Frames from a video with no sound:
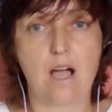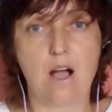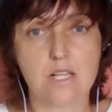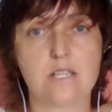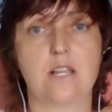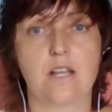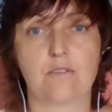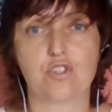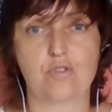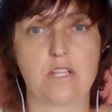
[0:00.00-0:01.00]

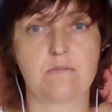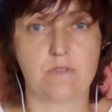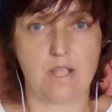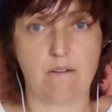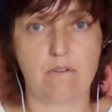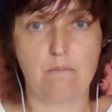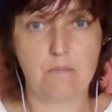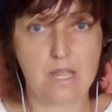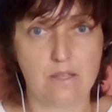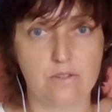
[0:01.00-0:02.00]
oxidative stress with every
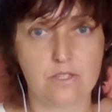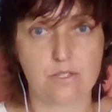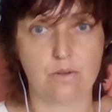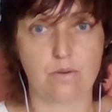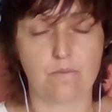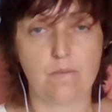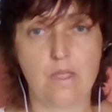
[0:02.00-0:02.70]
meal. So